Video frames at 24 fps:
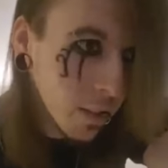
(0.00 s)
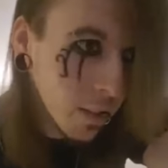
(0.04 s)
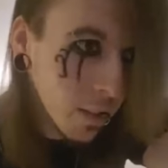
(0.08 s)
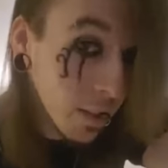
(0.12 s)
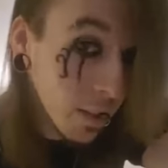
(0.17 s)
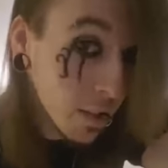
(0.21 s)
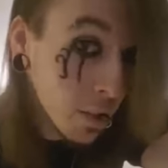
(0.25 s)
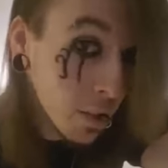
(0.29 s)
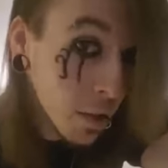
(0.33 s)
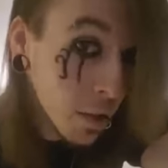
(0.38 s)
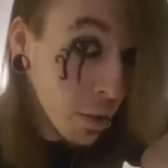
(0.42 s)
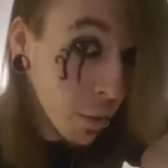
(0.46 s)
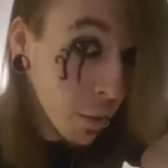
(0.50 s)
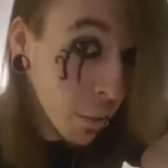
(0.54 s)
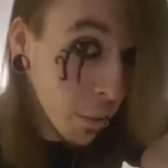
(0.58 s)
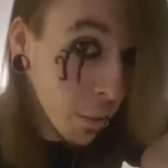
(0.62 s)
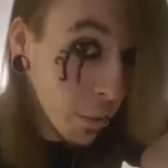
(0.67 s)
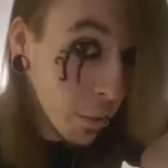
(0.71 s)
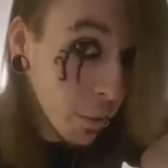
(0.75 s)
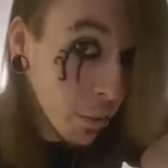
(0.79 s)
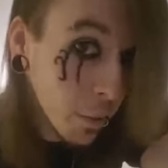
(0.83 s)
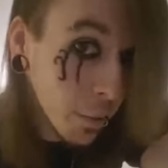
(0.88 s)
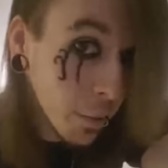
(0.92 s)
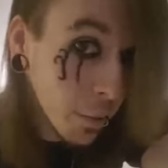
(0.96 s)
is you.
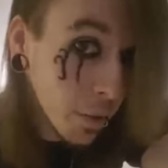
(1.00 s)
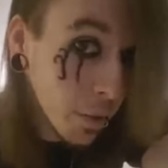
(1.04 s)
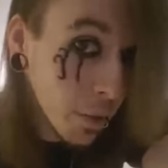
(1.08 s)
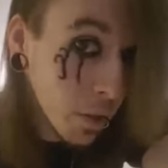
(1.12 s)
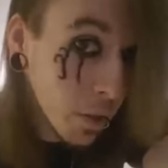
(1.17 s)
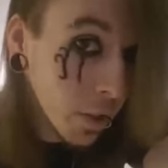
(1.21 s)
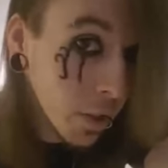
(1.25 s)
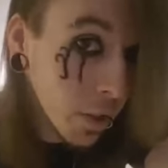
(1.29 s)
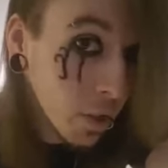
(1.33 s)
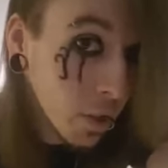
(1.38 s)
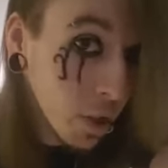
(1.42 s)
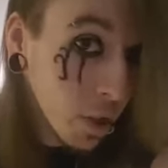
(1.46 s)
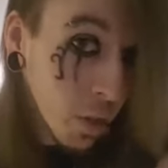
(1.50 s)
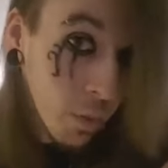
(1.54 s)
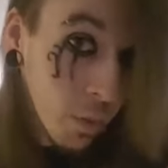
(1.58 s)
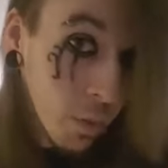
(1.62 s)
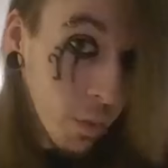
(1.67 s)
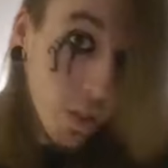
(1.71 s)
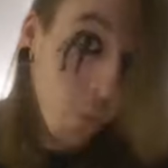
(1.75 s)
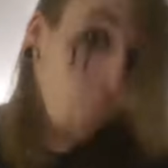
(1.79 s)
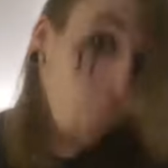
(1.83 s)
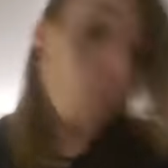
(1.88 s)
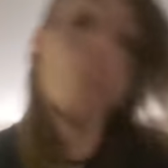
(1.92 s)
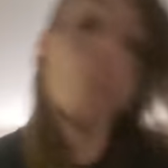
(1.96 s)
Do you
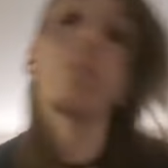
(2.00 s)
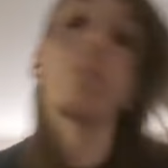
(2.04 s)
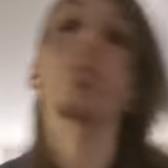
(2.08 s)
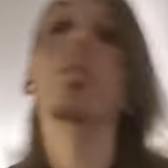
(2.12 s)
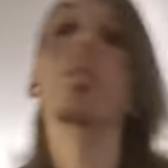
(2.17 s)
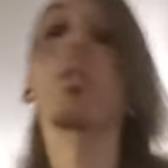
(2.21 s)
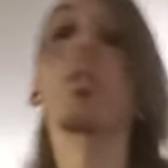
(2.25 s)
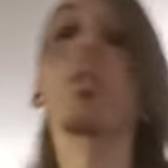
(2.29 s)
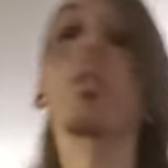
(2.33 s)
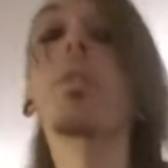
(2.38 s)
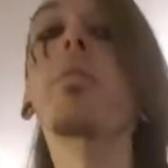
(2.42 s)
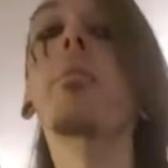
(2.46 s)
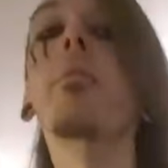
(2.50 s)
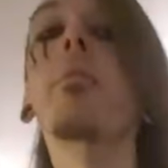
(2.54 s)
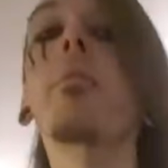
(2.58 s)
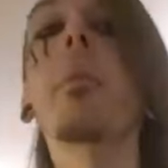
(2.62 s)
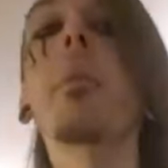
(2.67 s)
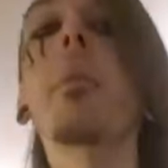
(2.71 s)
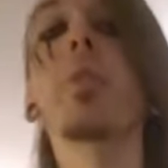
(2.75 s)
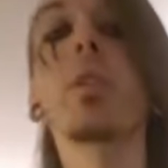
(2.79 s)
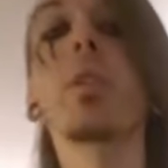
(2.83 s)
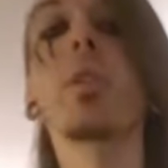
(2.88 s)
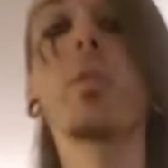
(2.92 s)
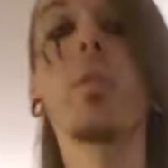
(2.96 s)
want the world to only
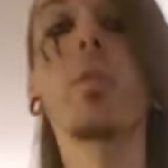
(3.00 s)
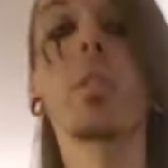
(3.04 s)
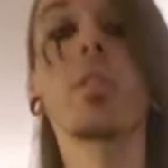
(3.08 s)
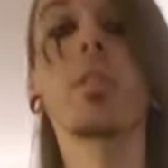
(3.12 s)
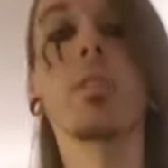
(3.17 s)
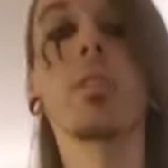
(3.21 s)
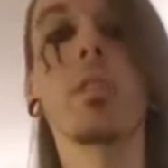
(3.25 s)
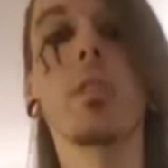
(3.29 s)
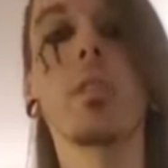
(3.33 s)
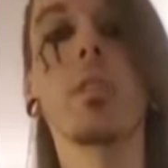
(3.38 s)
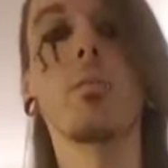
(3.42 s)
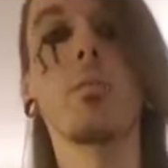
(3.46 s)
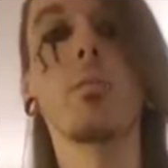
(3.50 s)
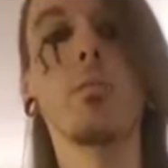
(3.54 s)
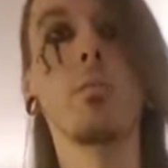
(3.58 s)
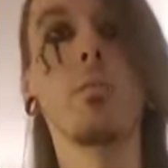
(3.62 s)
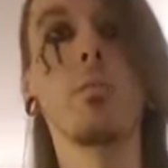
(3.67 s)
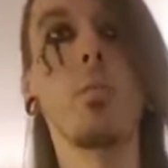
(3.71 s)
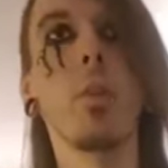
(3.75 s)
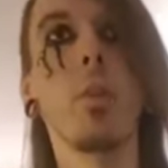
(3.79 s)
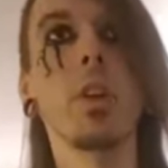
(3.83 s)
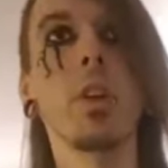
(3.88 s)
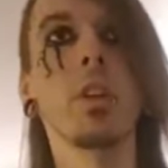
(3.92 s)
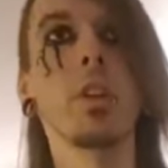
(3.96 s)
remember you as
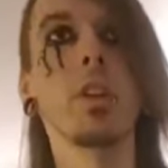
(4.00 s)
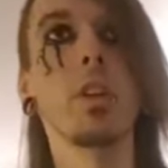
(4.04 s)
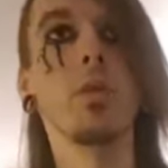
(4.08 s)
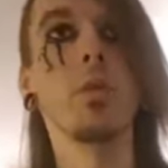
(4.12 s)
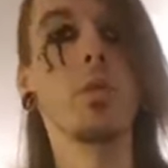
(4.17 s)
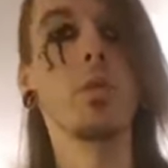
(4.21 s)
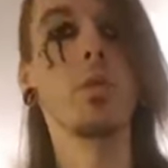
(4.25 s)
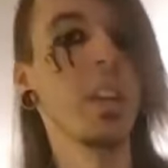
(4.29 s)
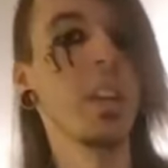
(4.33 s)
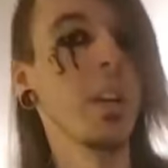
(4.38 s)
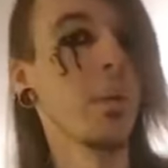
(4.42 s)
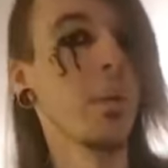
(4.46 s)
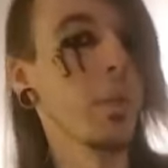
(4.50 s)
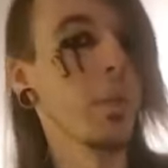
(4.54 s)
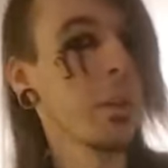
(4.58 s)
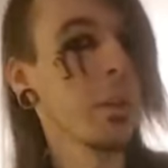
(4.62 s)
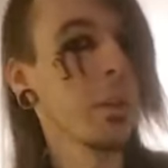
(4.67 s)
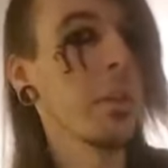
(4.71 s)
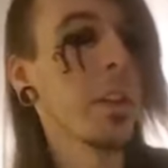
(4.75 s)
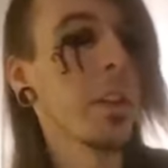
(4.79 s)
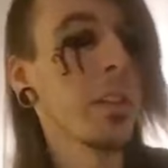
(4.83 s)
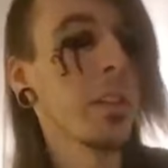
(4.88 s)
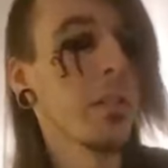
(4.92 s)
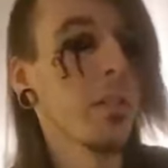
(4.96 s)
what you didn't want to
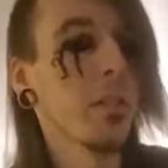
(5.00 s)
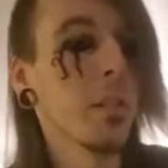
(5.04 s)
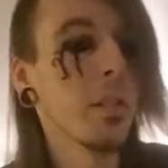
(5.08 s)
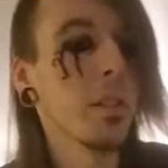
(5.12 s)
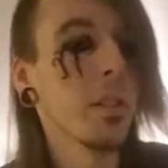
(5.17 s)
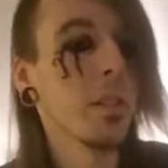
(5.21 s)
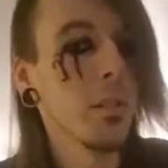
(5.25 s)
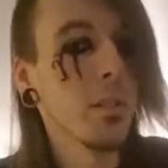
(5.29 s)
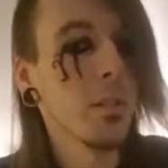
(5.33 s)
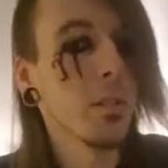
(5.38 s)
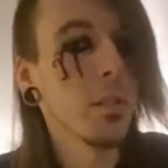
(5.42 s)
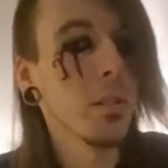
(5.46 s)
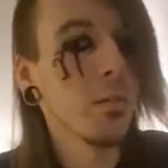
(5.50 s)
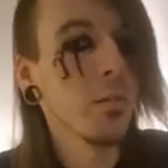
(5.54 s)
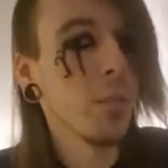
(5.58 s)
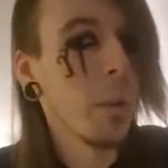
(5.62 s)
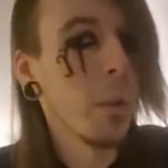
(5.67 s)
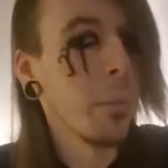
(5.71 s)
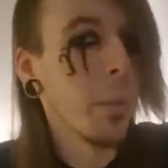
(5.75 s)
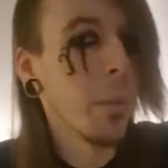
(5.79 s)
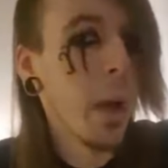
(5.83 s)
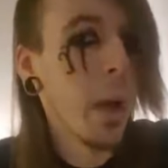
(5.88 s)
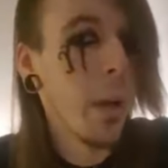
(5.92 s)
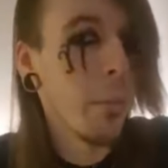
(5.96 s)
be
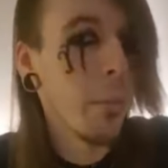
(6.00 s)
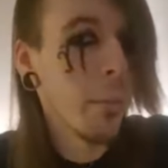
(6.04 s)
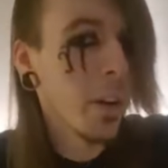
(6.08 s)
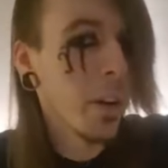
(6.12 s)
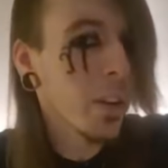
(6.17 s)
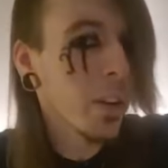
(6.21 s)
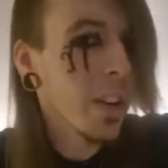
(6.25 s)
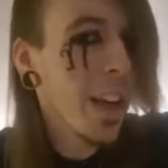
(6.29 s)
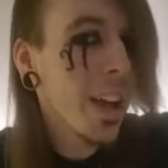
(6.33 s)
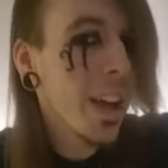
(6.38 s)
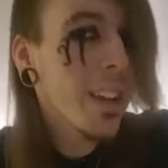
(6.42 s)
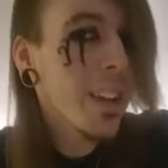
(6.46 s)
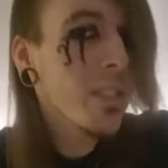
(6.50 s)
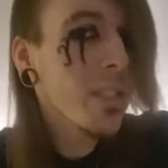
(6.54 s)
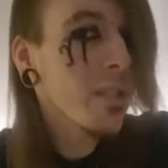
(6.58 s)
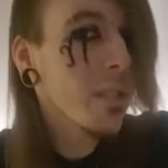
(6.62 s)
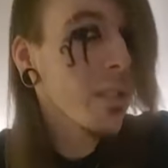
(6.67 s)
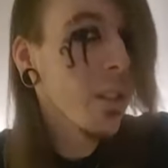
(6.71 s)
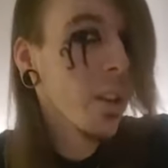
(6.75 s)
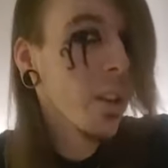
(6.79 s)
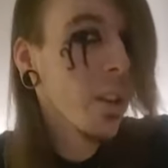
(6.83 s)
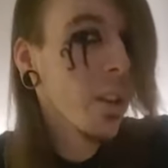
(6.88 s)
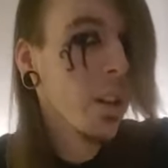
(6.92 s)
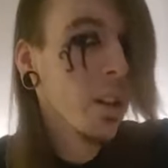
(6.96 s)
remembered as?
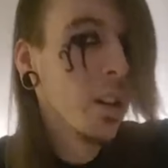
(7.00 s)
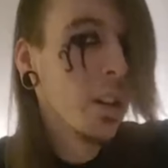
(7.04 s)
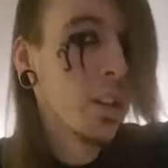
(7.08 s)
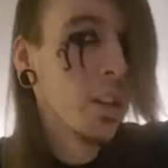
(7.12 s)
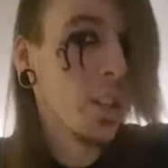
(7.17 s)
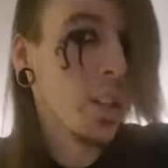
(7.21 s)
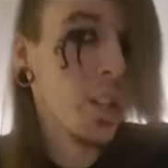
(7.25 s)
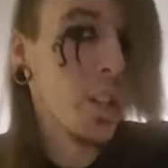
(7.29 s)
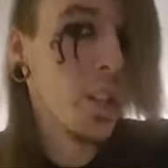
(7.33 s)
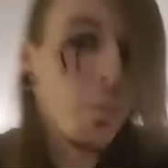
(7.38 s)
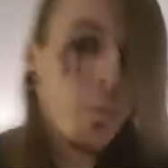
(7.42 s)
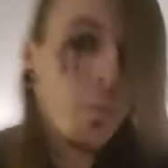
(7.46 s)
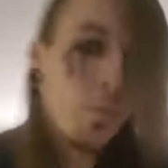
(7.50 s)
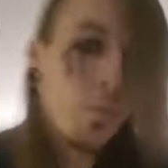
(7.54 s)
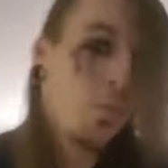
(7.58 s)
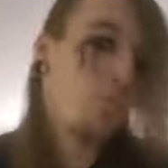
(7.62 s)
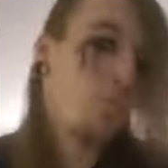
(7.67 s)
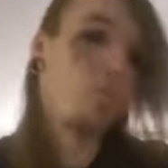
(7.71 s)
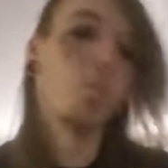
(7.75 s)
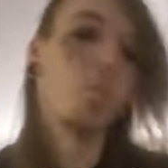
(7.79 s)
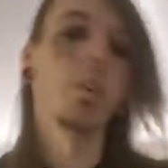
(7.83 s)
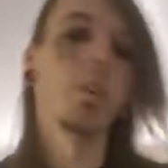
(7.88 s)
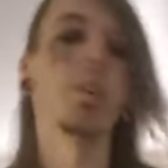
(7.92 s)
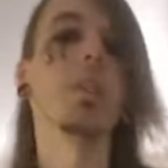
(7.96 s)
Do you
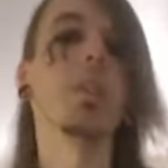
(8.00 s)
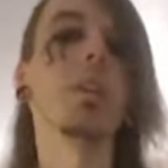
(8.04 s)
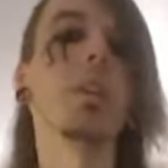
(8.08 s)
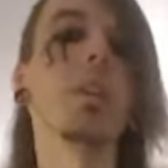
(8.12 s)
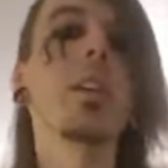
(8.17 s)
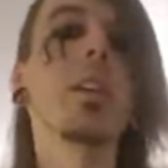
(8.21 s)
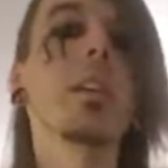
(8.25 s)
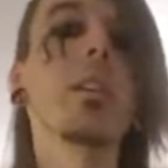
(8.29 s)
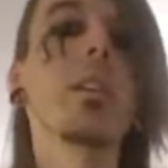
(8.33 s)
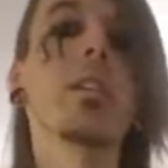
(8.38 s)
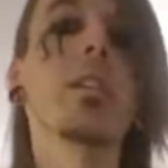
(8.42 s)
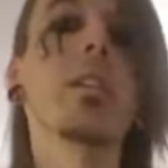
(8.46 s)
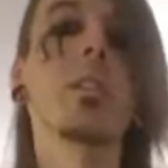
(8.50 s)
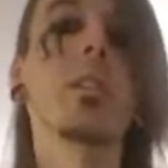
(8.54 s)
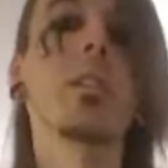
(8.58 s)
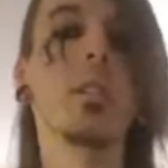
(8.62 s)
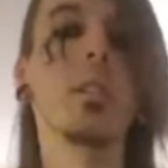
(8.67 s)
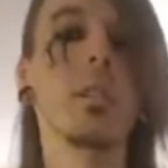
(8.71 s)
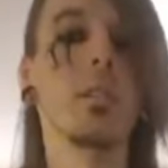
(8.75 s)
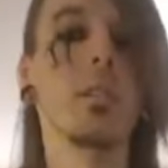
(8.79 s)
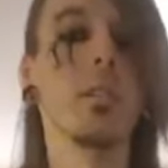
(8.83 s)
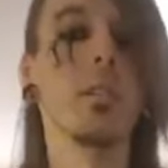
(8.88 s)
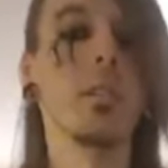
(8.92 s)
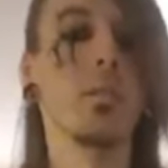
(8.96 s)
really
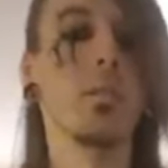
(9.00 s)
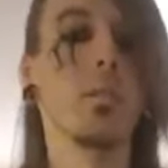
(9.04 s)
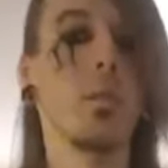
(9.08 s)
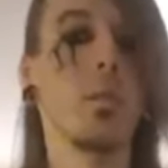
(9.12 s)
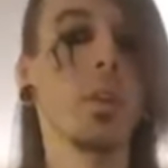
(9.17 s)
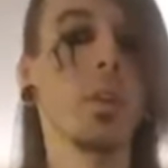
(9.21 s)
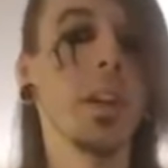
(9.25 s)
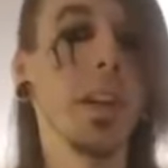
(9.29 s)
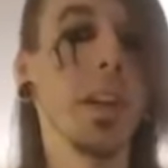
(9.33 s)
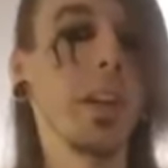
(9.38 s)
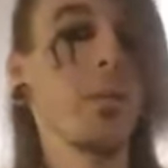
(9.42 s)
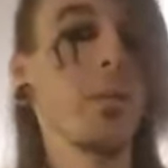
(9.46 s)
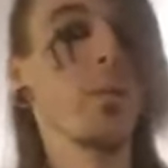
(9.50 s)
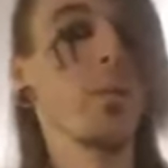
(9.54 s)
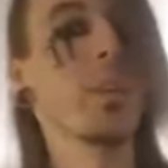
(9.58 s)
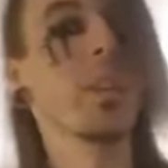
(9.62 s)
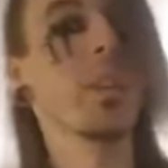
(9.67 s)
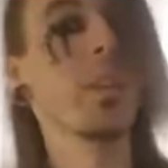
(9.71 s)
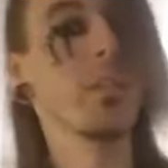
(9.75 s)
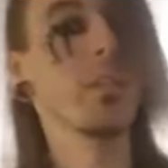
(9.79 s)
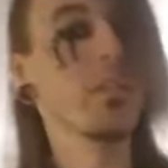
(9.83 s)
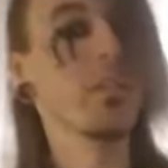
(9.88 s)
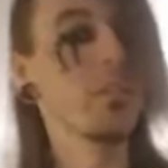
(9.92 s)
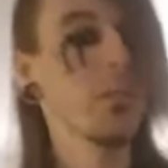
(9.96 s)
want to get rid
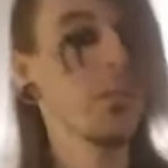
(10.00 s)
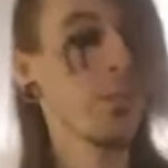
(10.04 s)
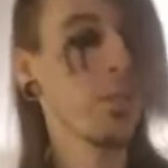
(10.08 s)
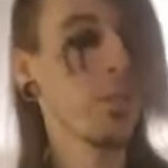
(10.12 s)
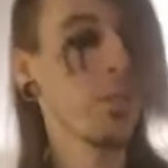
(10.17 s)
of